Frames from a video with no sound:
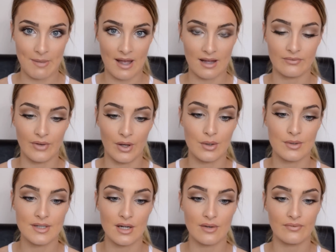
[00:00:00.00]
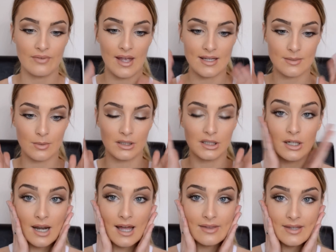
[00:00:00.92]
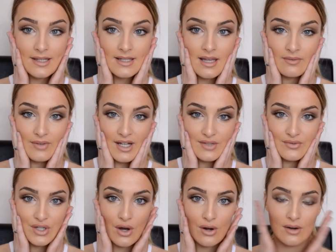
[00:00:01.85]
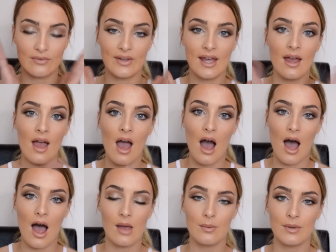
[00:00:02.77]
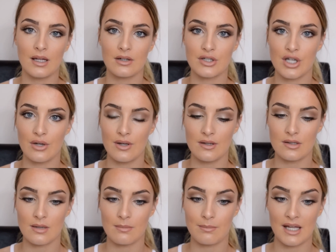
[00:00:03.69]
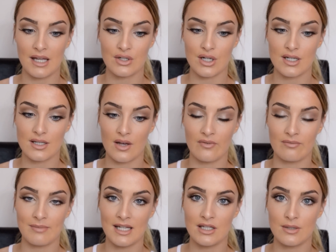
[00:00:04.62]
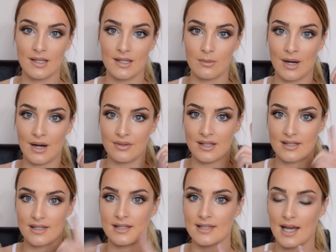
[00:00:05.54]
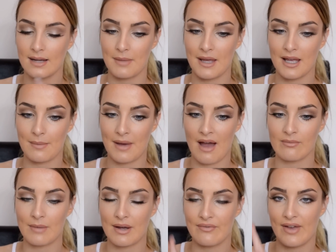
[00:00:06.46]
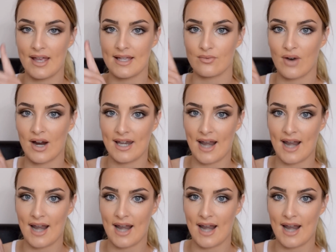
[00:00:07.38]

back in photos. Your face will look like this in flash photography. I will show you some pictures of me wearing this exact makeup I have on my face right